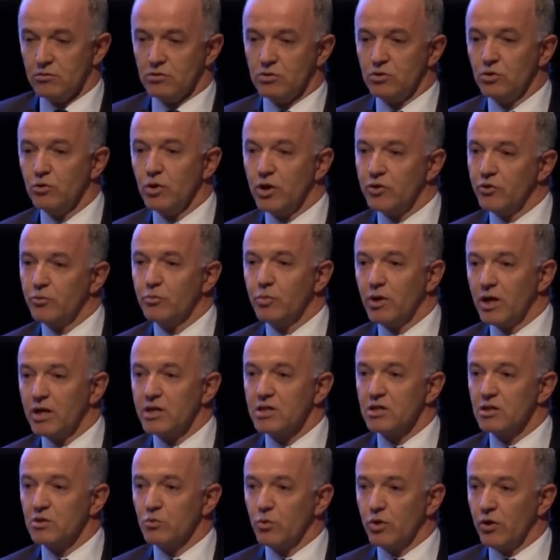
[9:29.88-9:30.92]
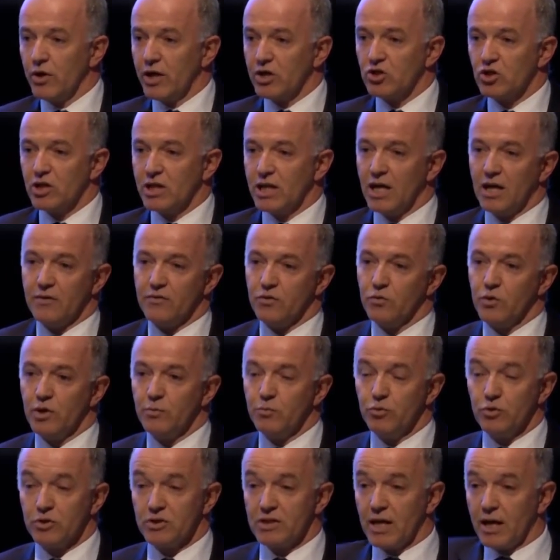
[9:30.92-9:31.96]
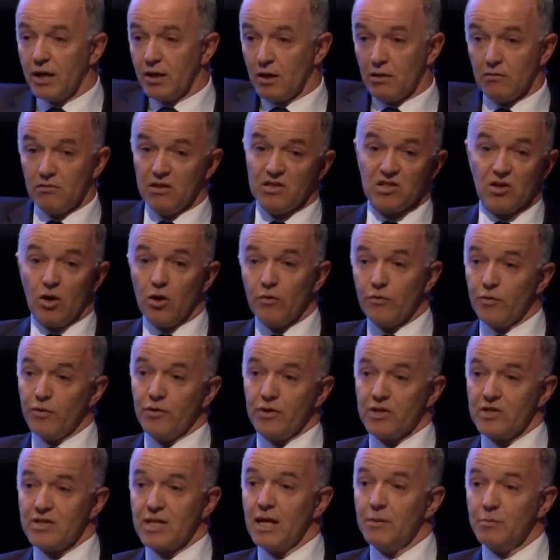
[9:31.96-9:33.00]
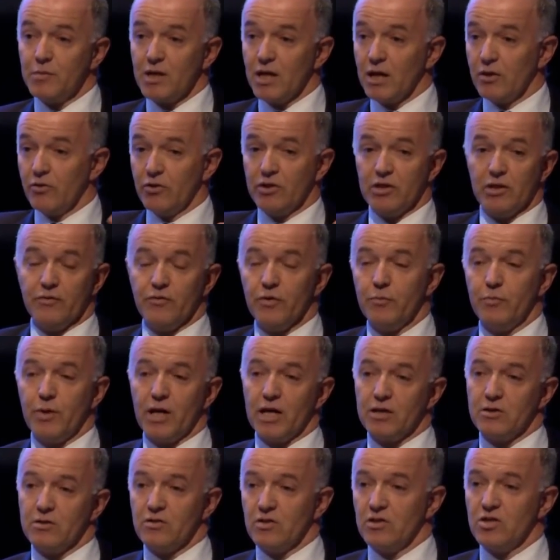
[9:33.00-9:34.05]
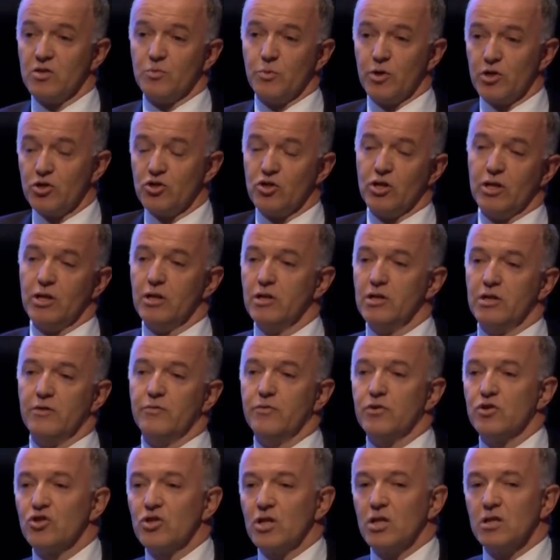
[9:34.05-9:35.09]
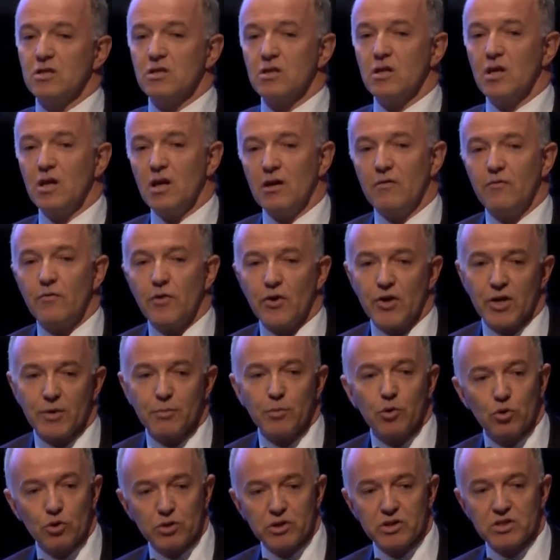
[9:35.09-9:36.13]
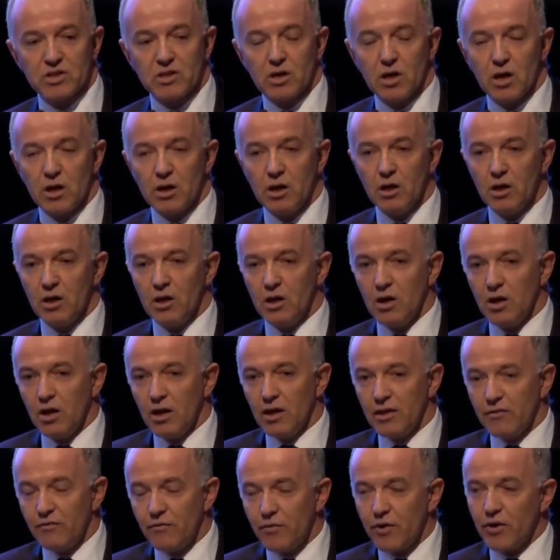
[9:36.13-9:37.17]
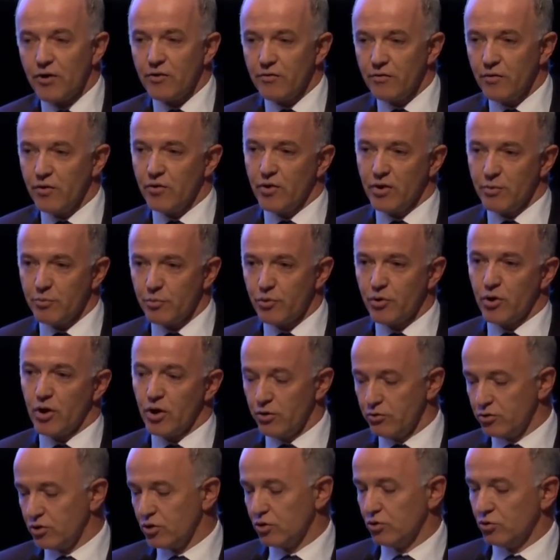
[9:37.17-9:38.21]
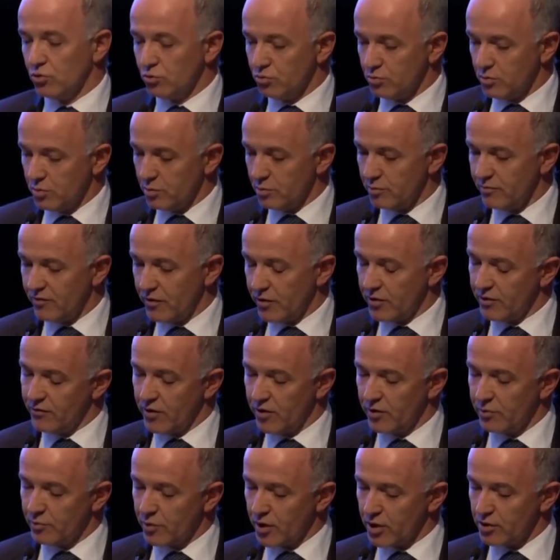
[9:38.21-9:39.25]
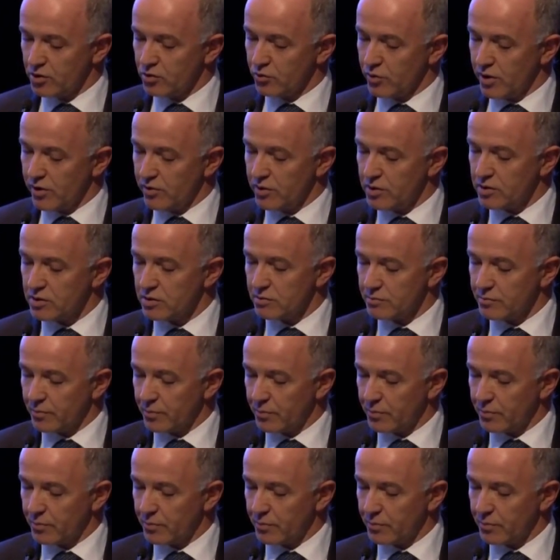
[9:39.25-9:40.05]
200 places where you actually have to input data, and often the same data at different parts of the spreadsheet and different sheets. Very poor design. They're very, very prone to errors.